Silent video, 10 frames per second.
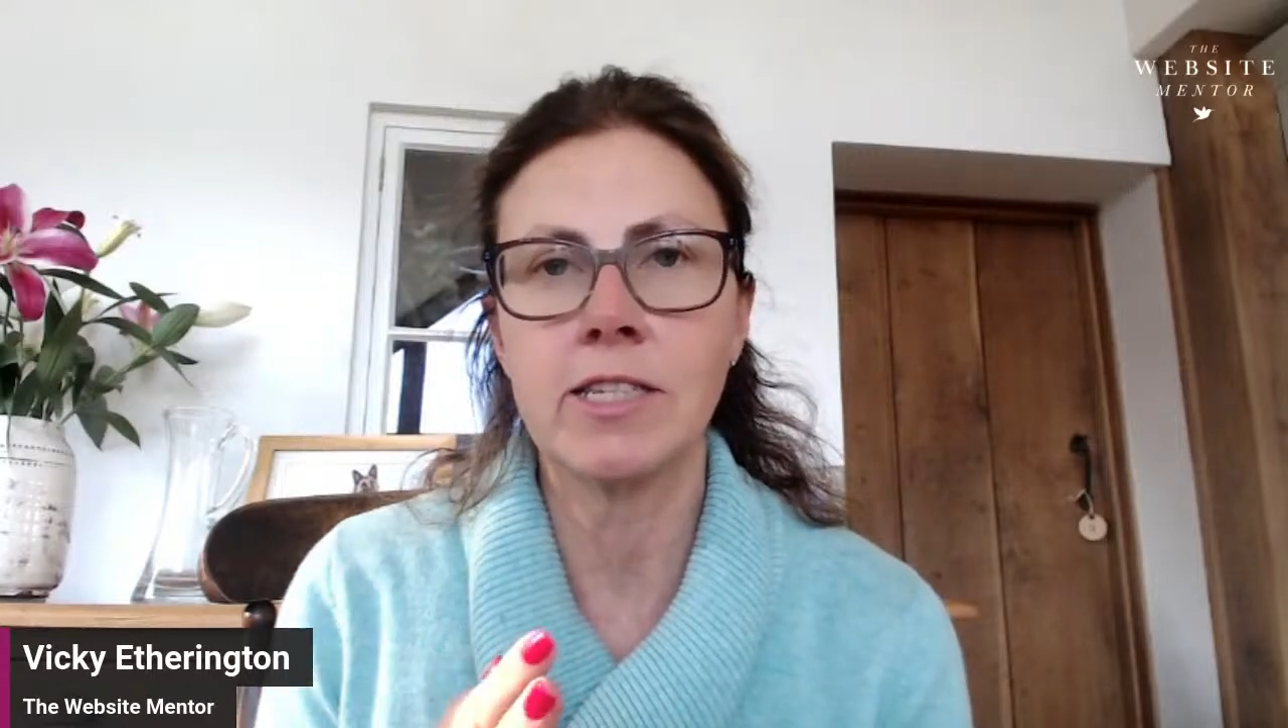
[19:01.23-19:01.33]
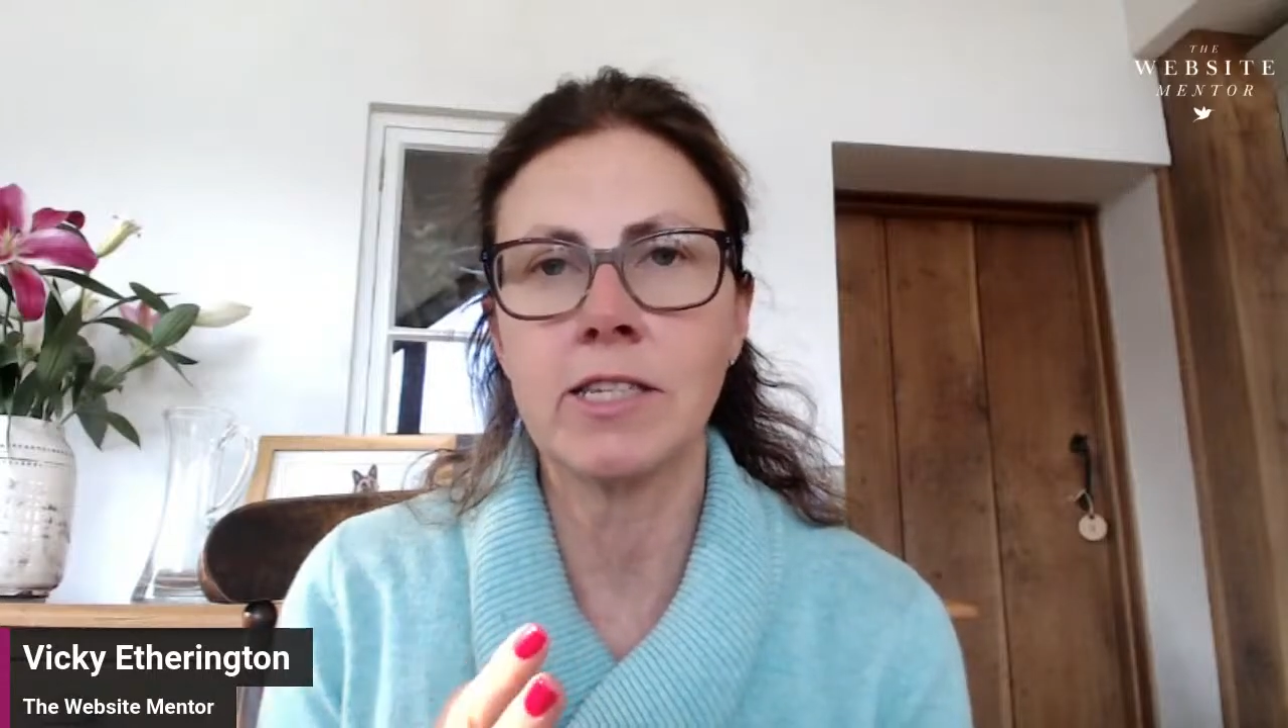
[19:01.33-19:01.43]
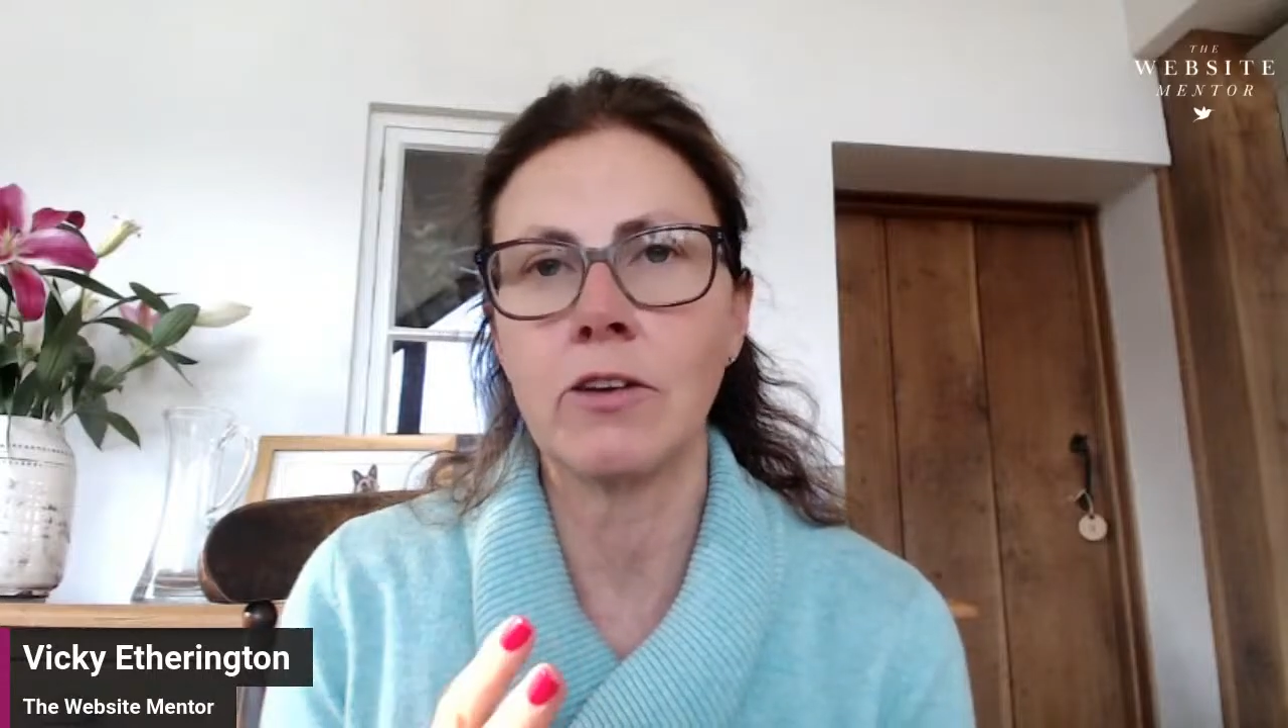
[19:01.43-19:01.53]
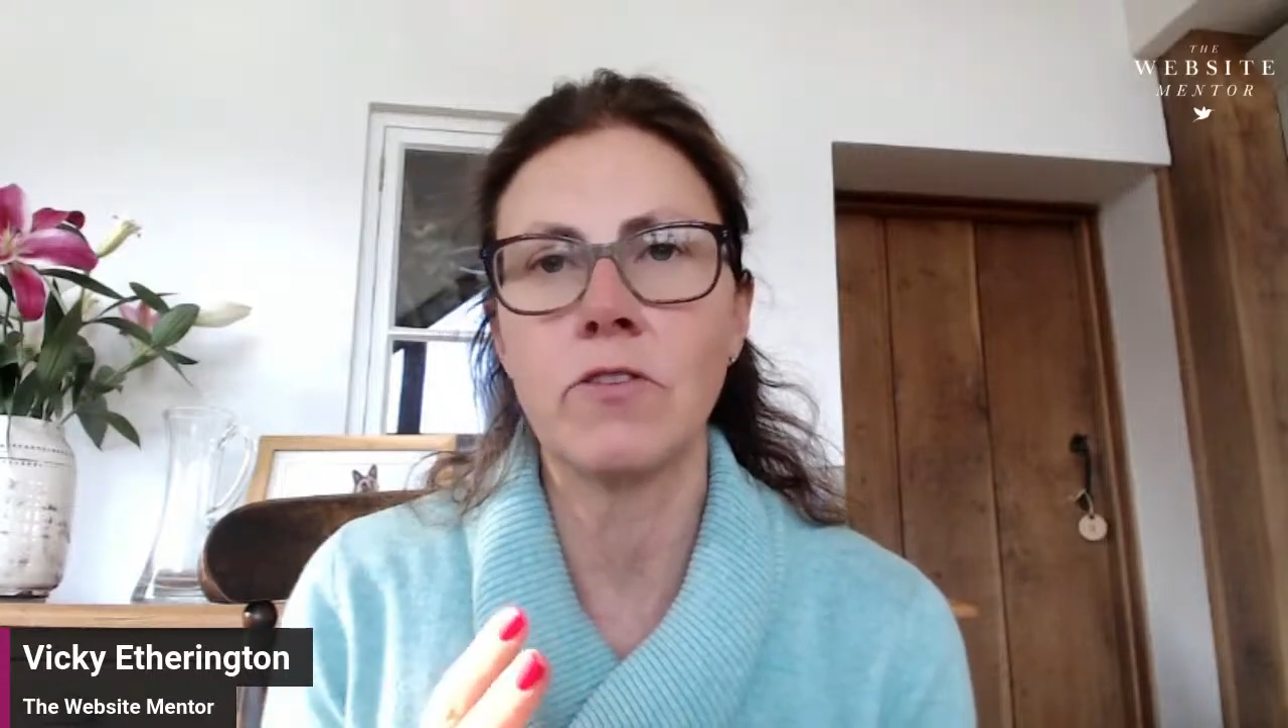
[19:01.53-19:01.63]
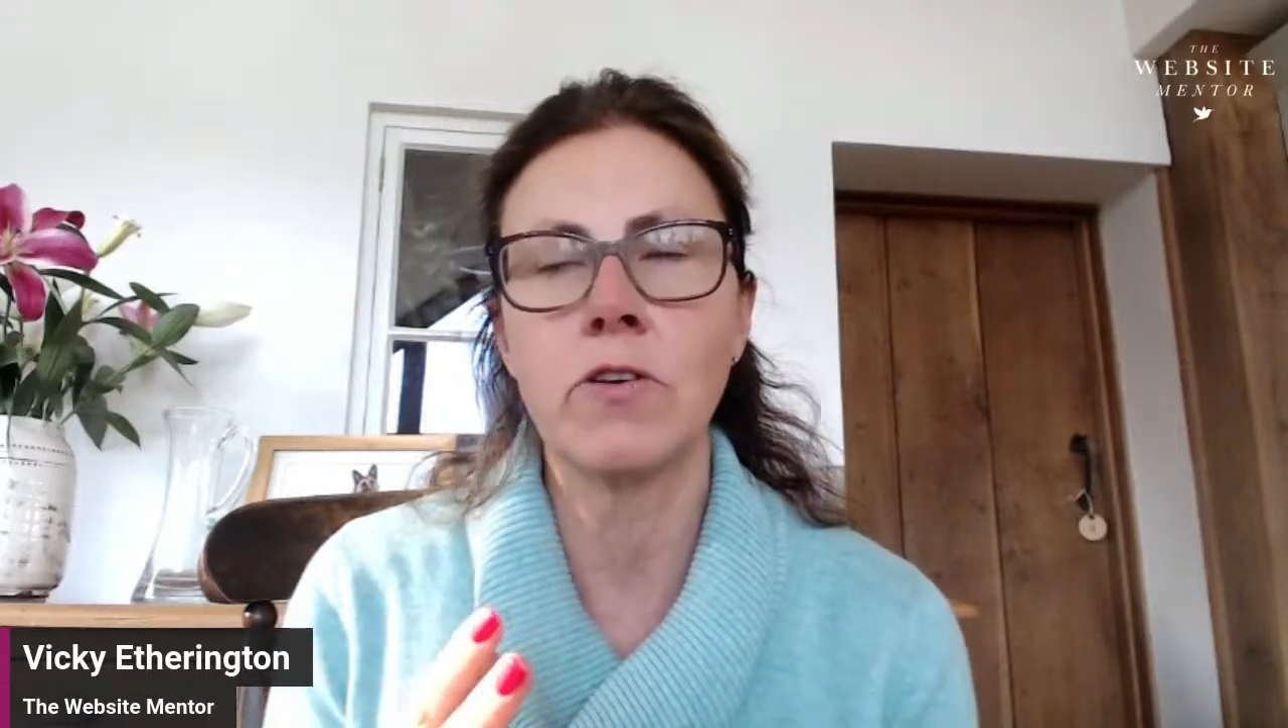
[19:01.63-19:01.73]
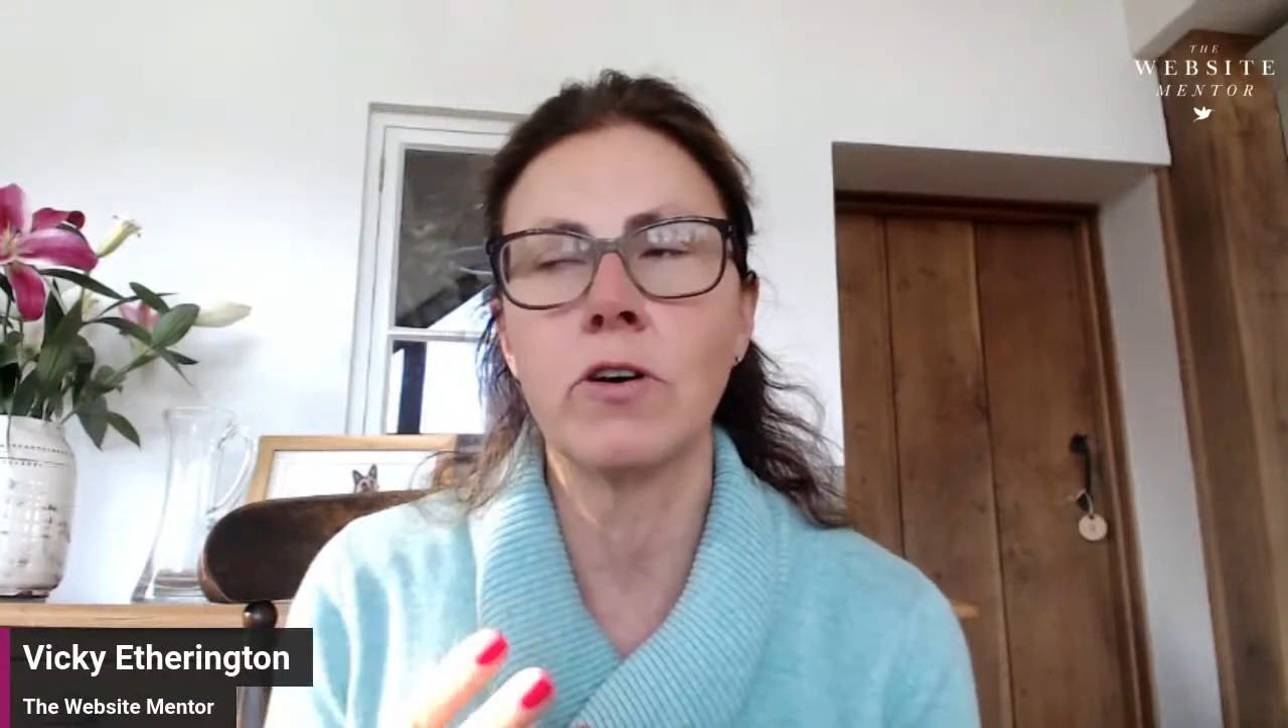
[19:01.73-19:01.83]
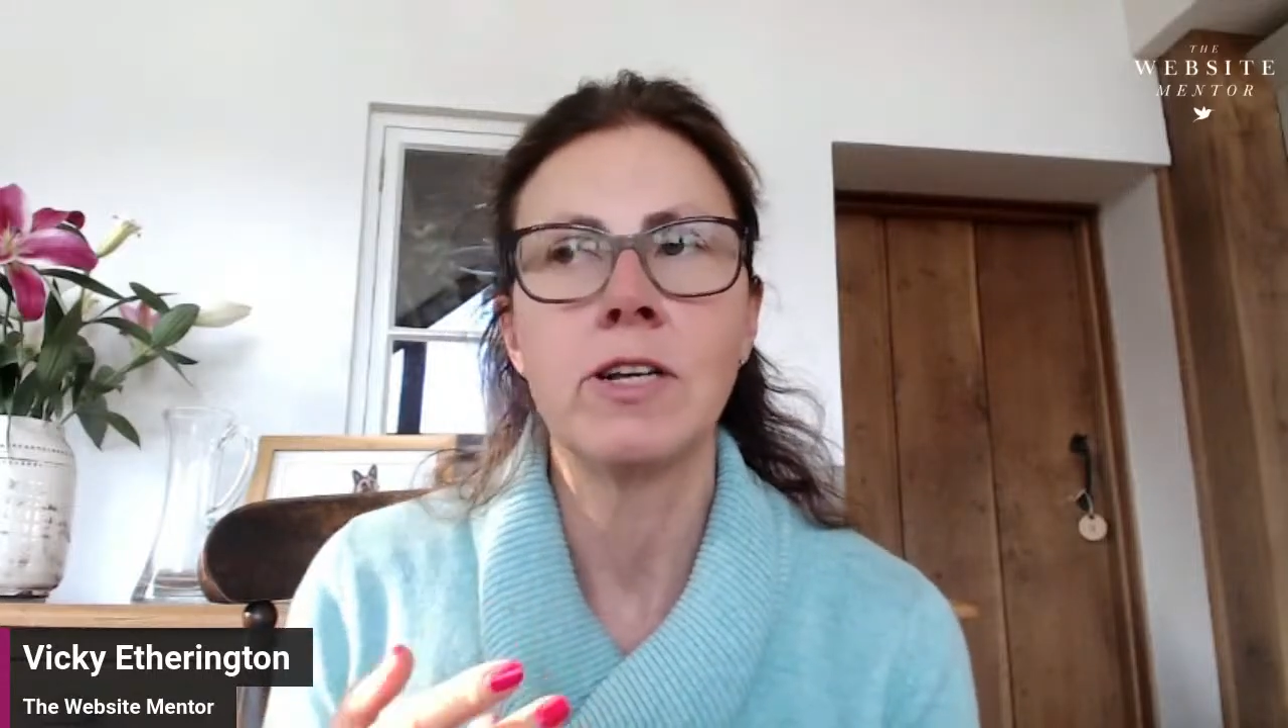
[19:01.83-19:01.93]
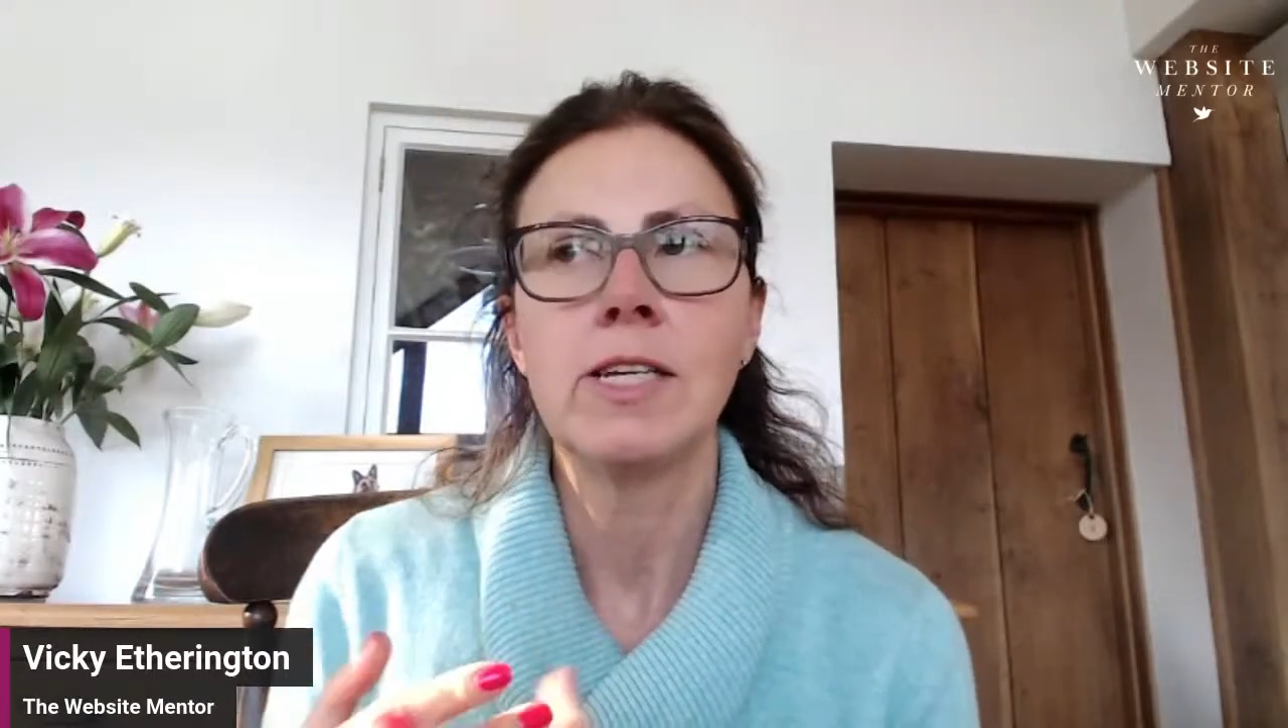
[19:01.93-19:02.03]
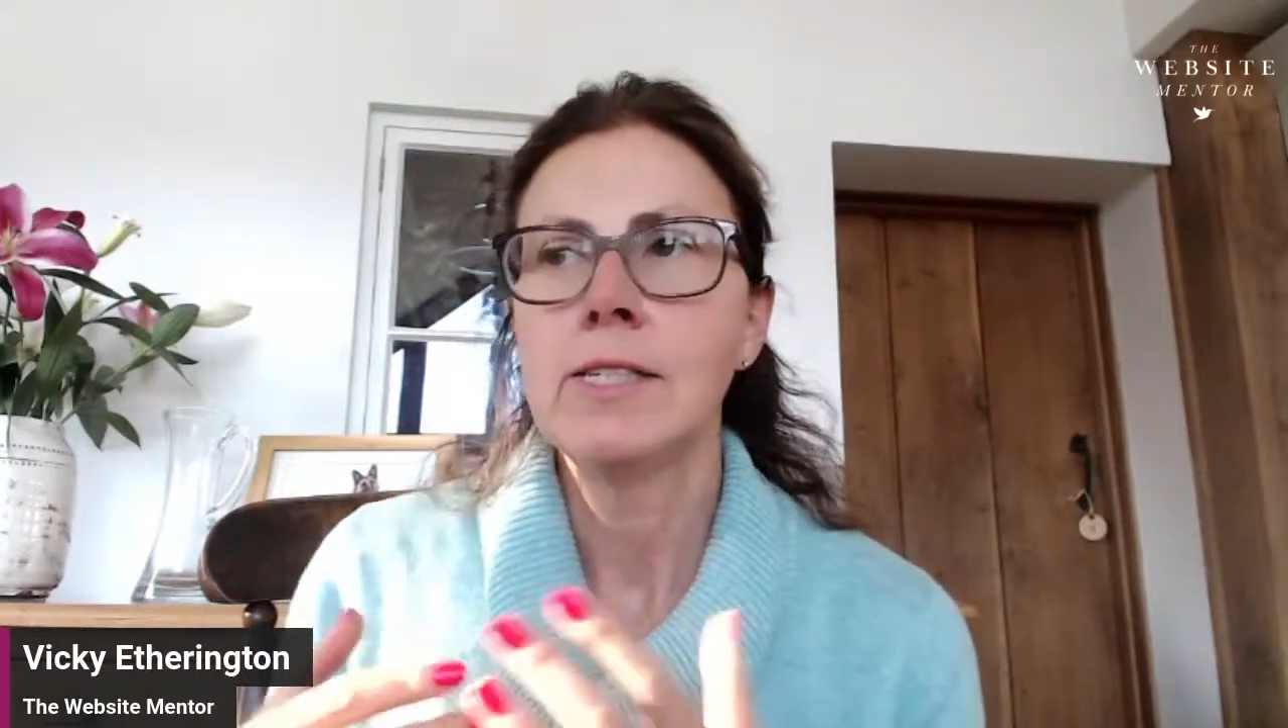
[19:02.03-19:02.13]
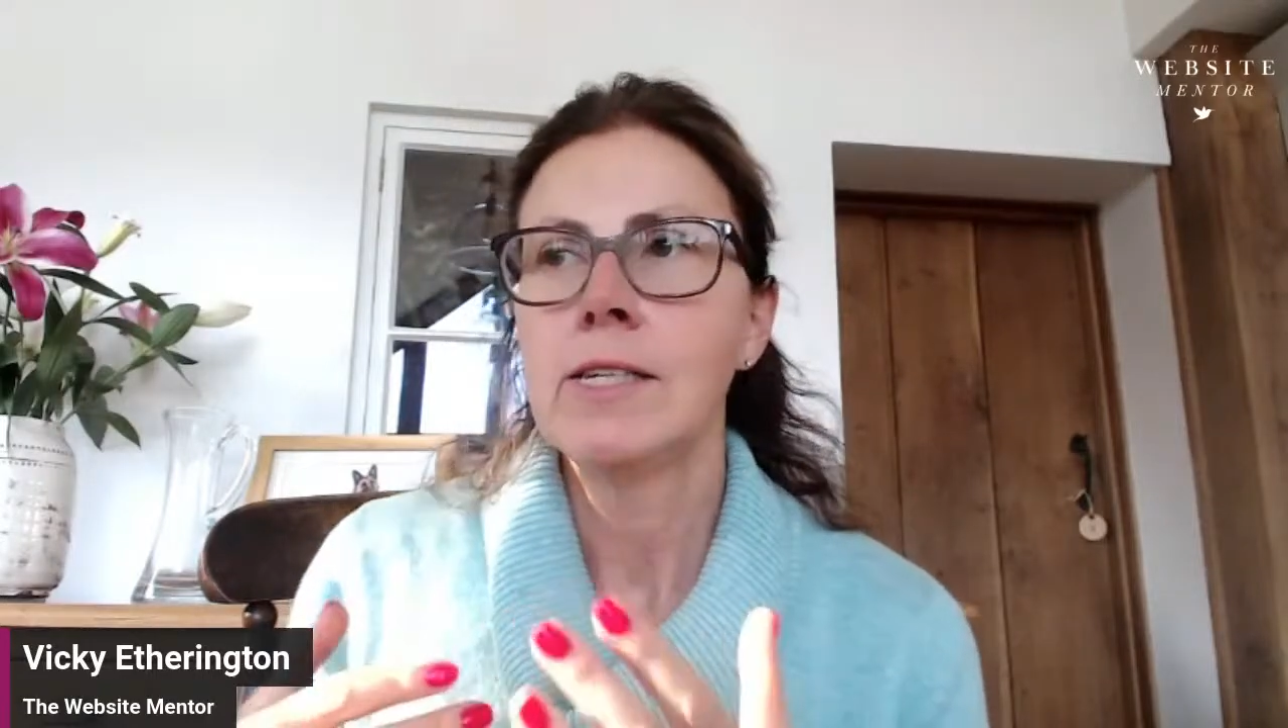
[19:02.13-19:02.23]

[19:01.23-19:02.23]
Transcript: So if you've got